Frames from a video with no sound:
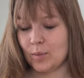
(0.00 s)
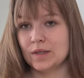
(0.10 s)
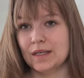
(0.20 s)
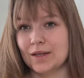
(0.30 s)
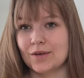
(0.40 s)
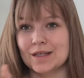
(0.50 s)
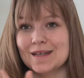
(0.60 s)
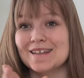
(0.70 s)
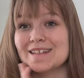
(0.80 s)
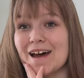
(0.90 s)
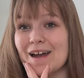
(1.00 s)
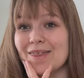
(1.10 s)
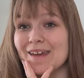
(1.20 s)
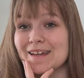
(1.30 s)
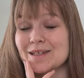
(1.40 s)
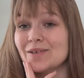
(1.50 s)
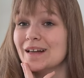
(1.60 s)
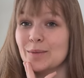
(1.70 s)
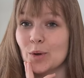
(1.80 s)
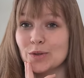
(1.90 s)
But decreases I think is
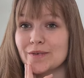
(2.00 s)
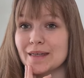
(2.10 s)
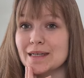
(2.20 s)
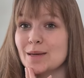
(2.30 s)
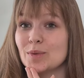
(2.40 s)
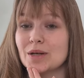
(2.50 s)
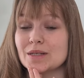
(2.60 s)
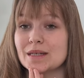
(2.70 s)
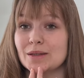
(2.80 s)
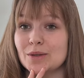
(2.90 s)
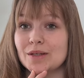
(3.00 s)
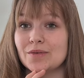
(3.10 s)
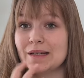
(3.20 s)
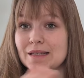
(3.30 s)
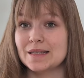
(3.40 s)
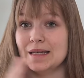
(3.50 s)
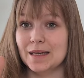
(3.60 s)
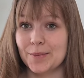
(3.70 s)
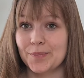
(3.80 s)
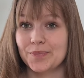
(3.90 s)
really motivating, because then you can really see